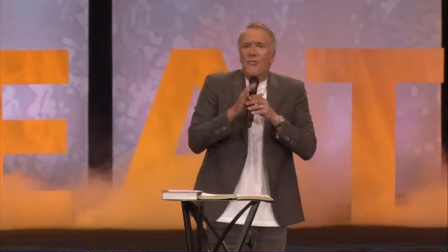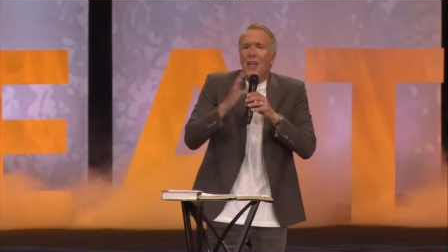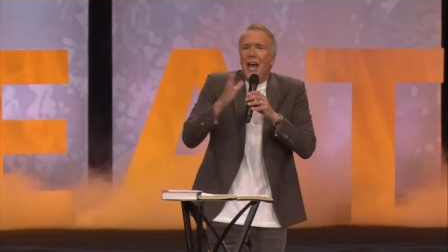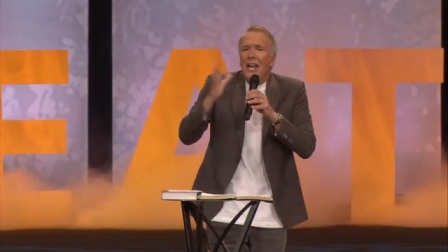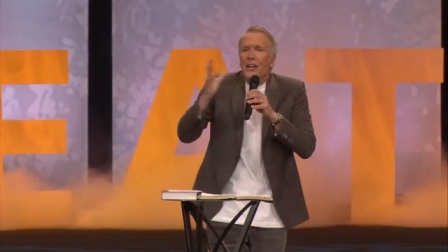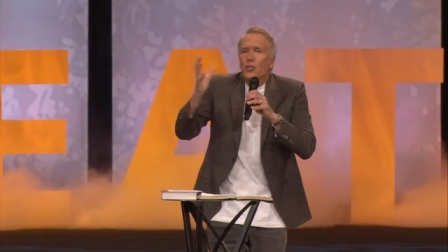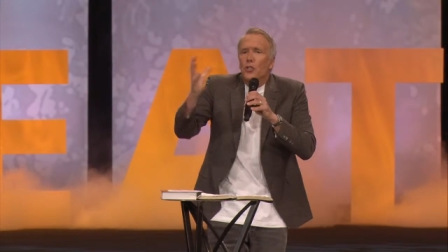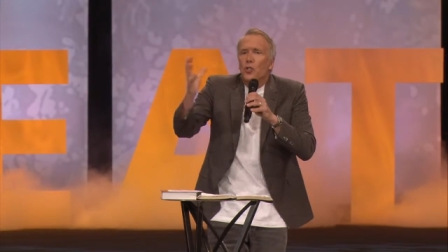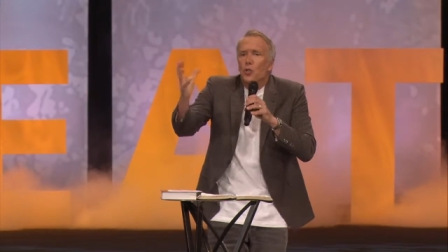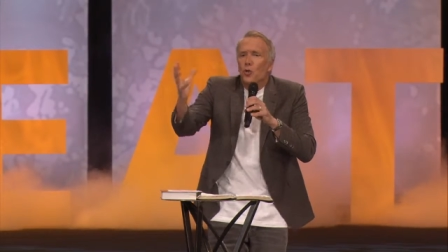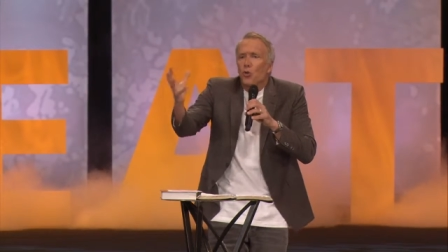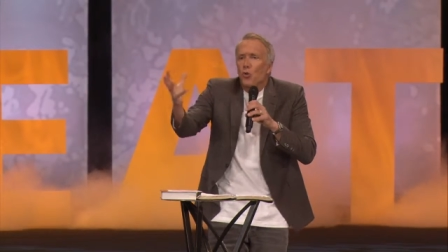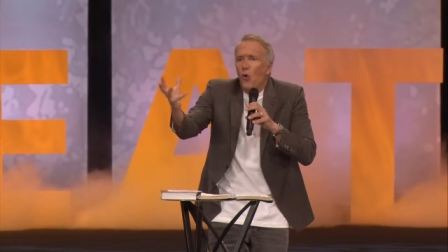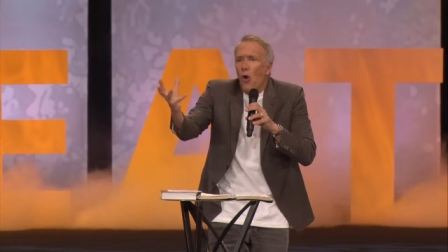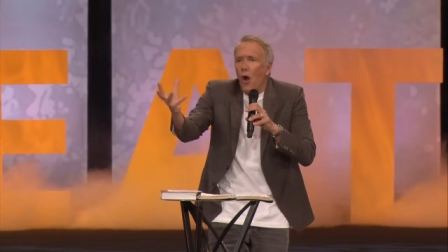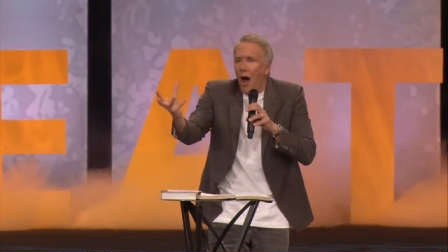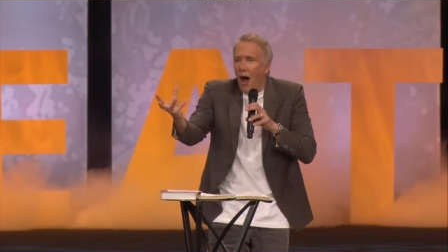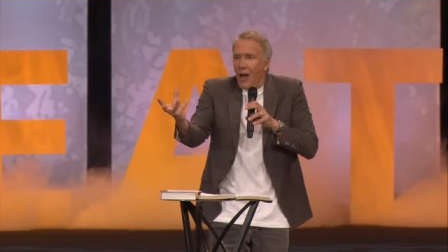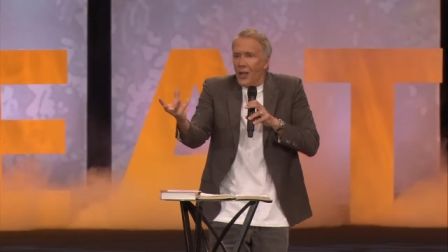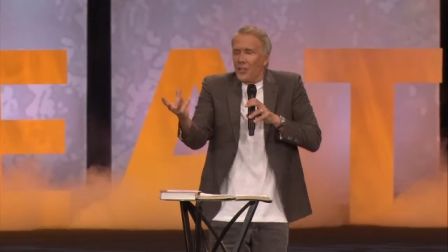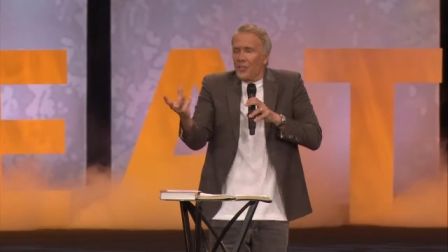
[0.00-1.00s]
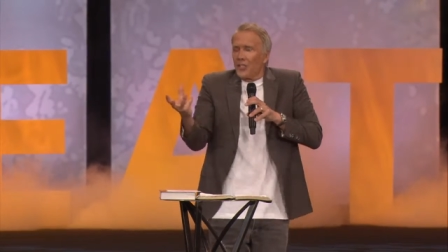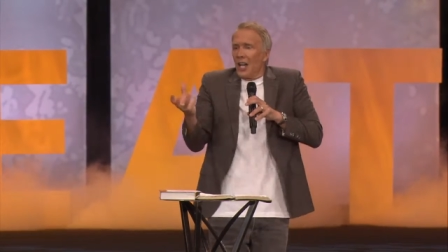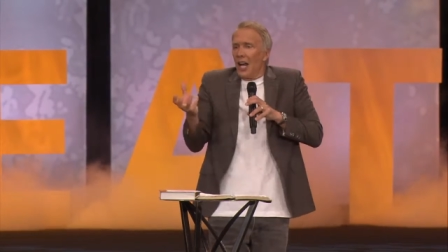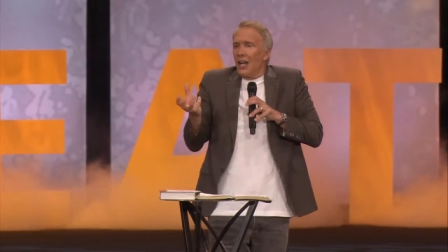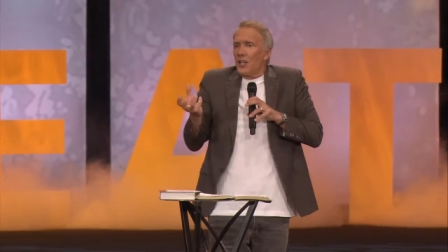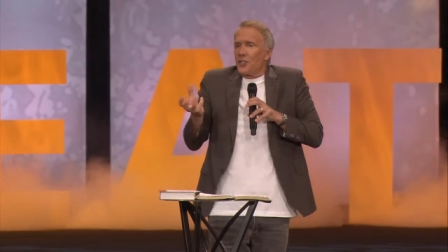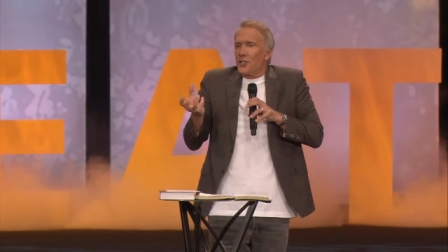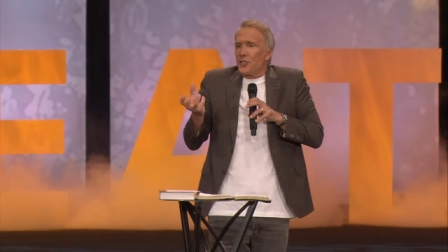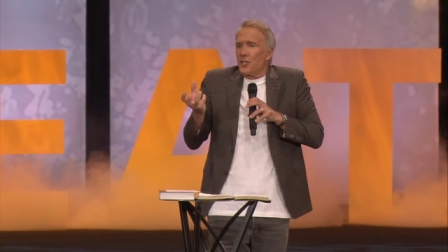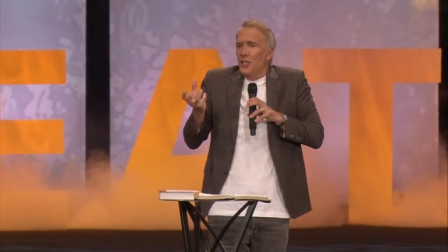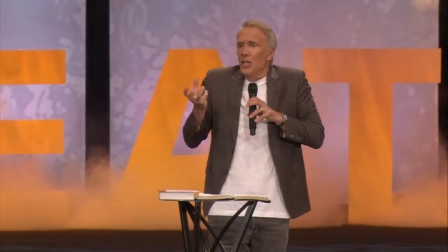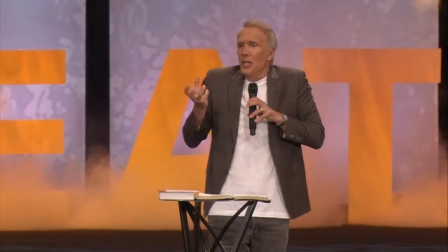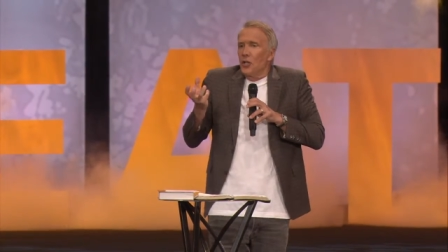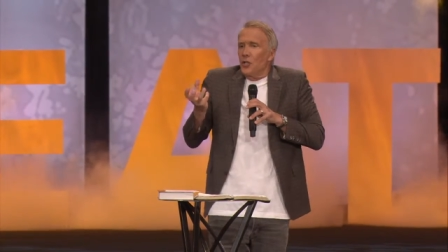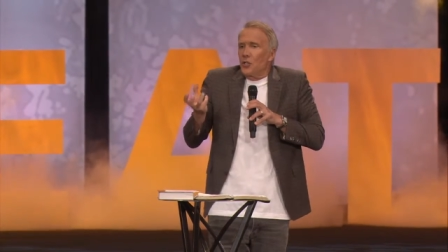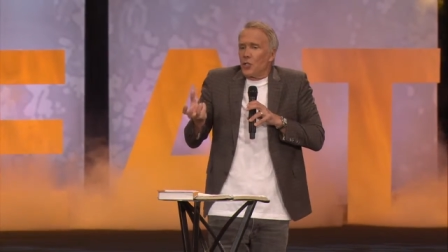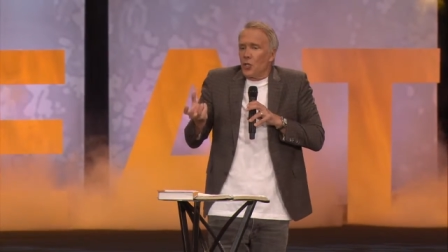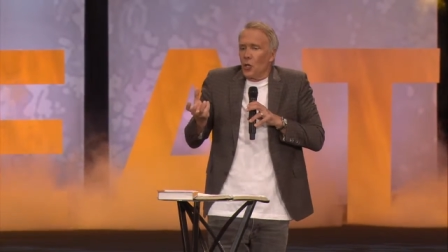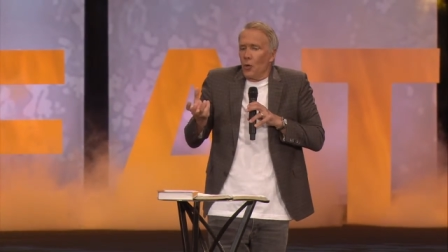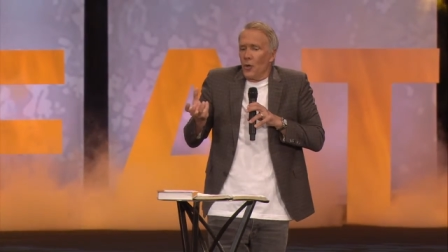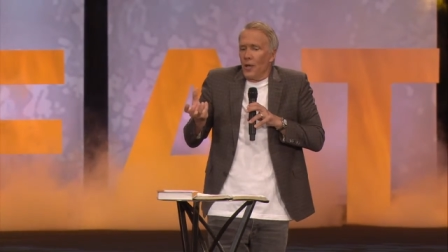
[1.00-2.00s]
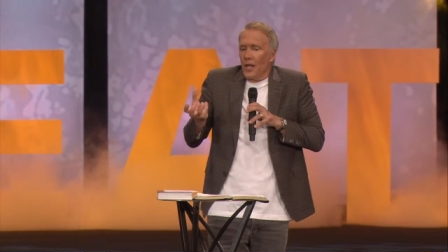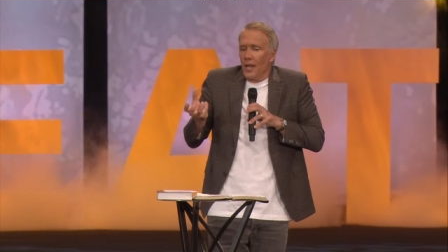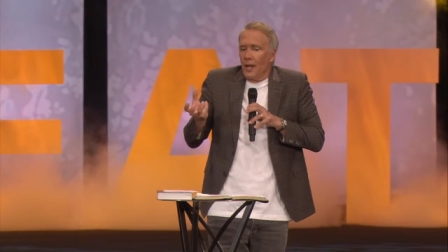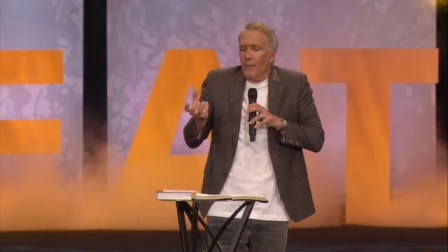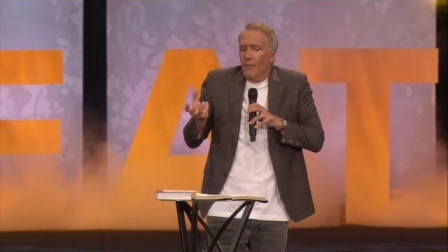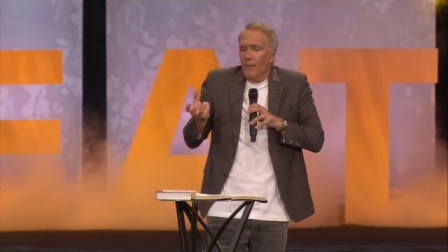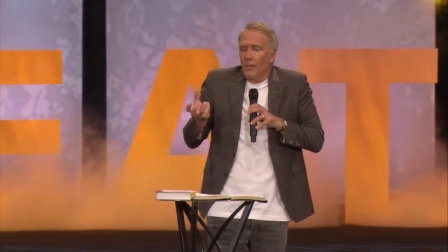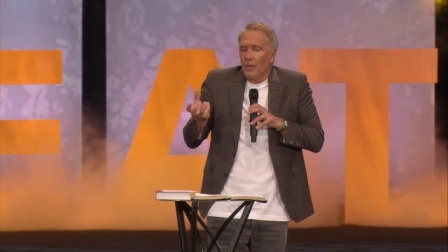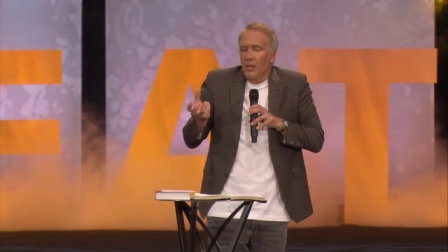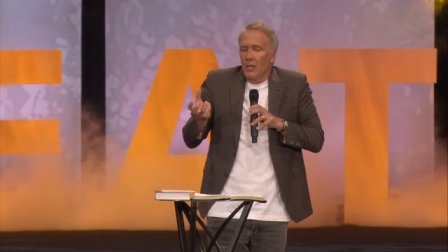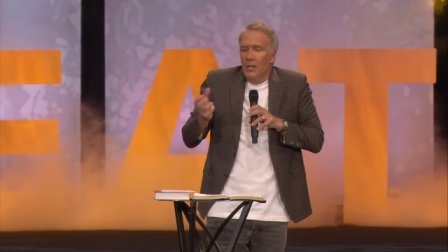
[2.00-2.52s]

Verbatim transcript: that draws us to Him.